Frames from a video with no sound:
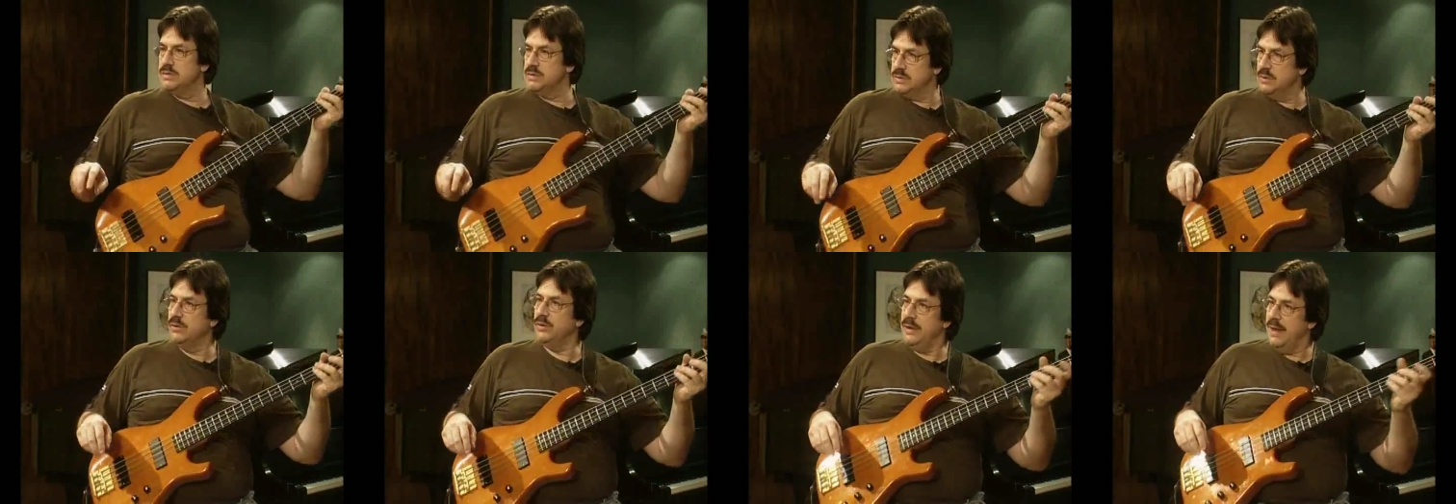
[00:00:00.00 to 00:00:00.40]

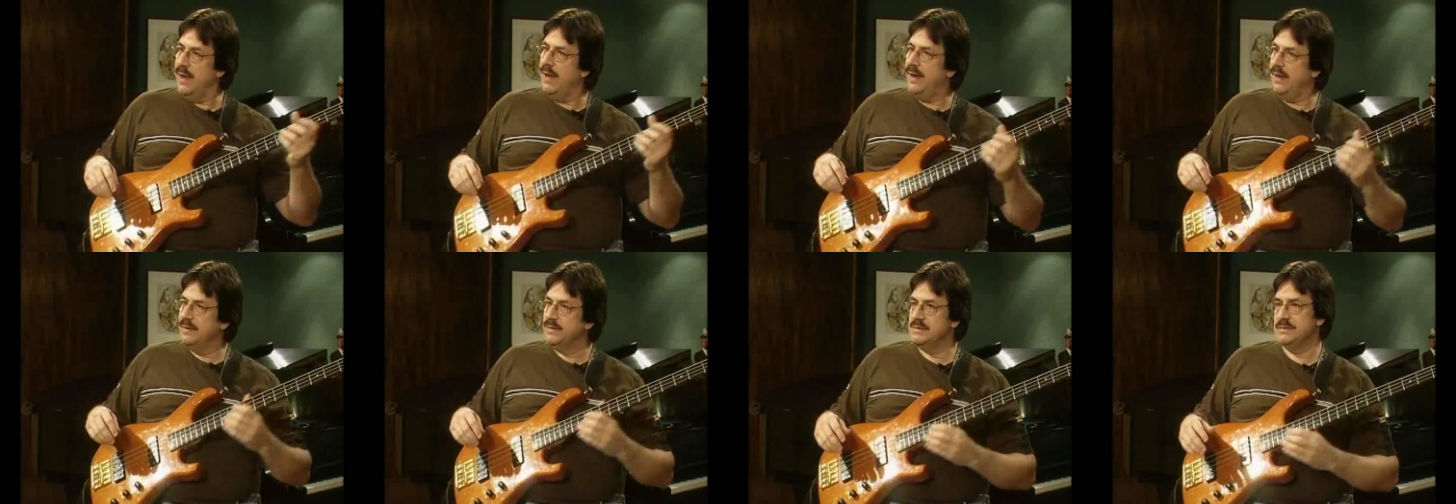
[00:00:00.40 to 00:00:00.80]
So
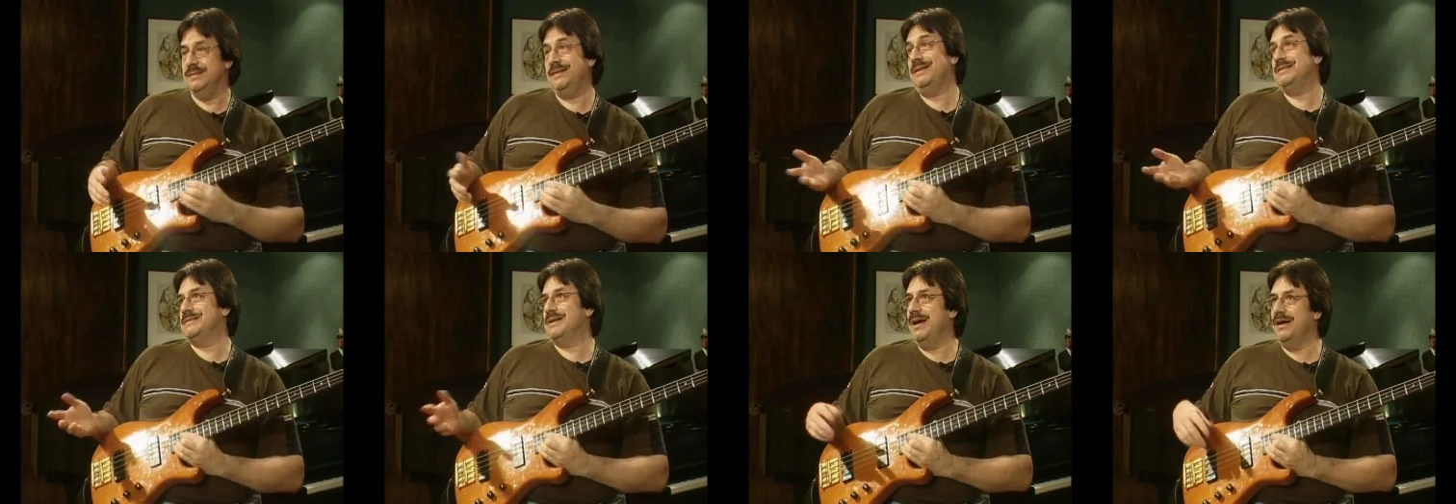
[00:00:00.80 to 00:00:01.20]
so
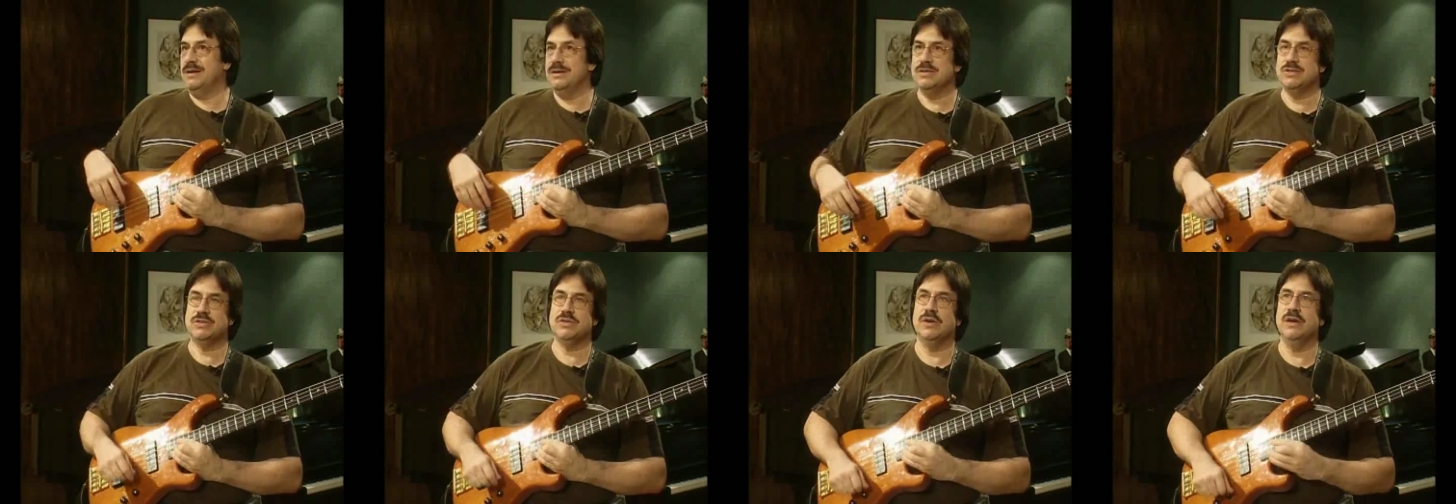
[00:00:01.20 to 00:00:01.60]
that's kind
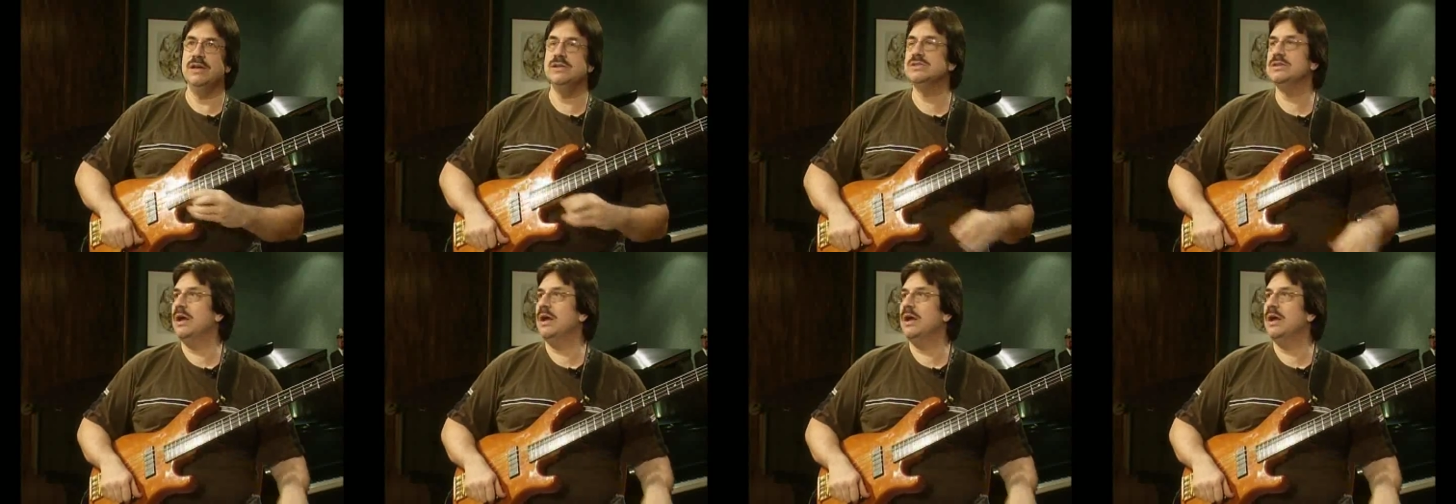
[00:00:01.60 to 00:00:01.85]
of strange.